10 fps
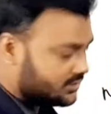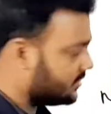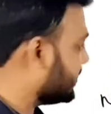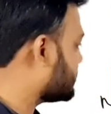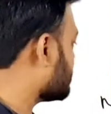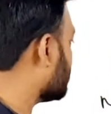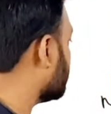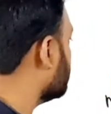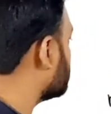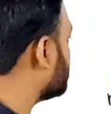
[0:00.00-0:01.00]
dear
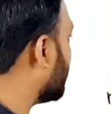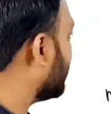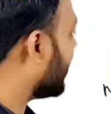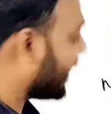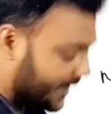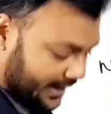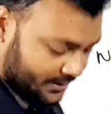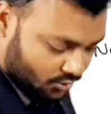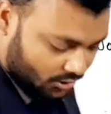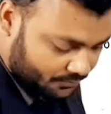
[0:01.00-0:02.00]
student. So I
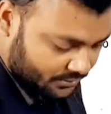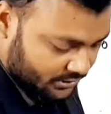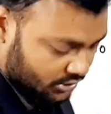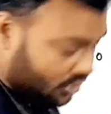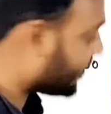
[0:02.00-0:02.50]
hope you have